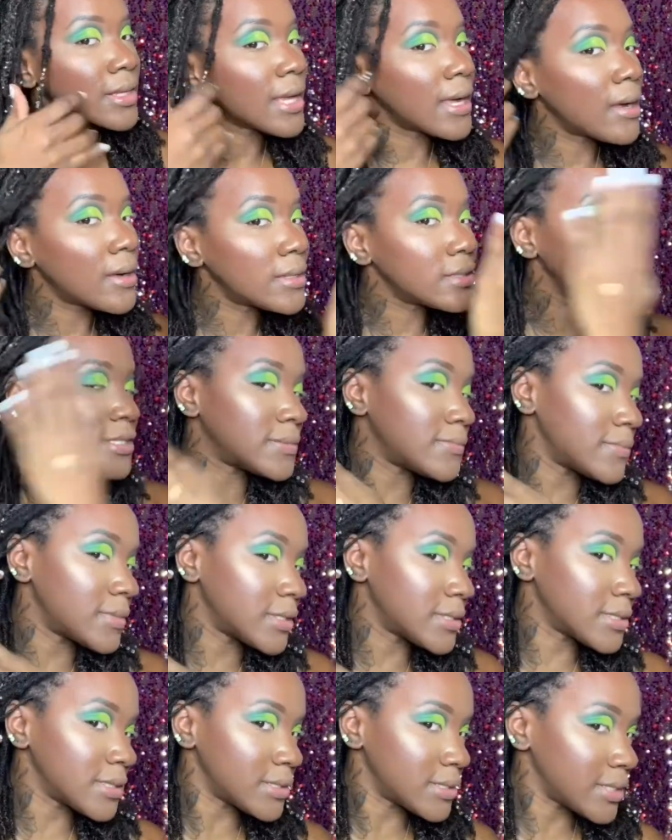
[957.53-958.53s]
how it just
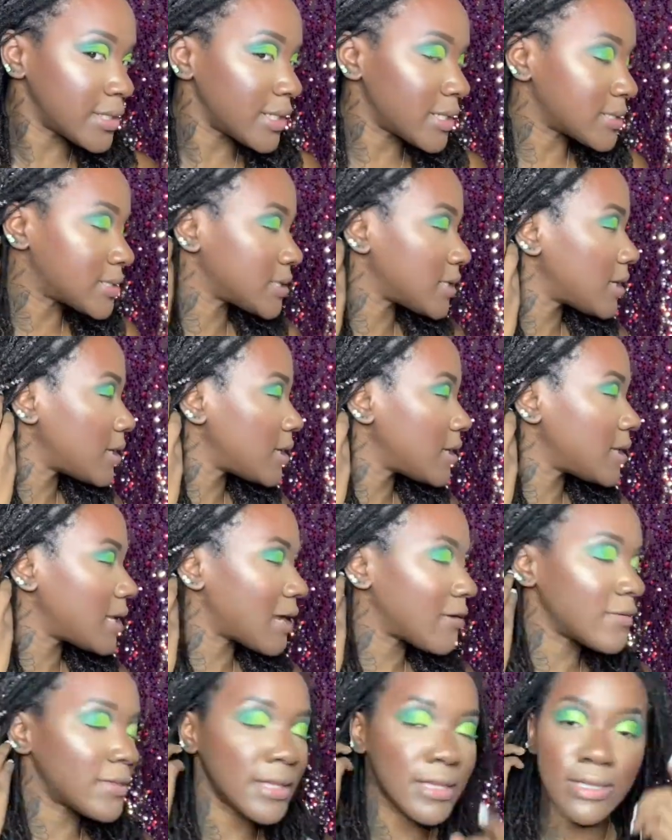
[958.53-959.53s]
melts into your skin.
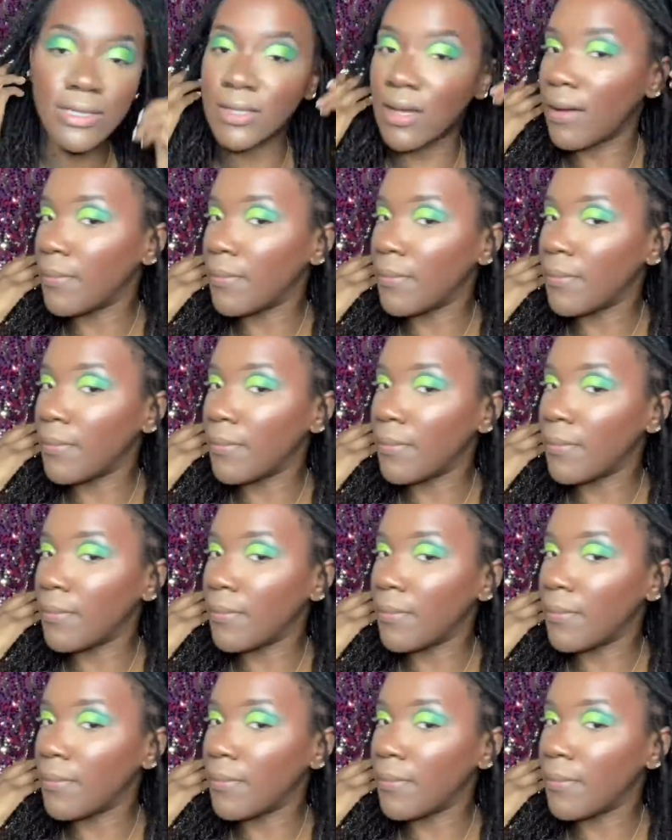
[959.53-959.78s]
Everything is all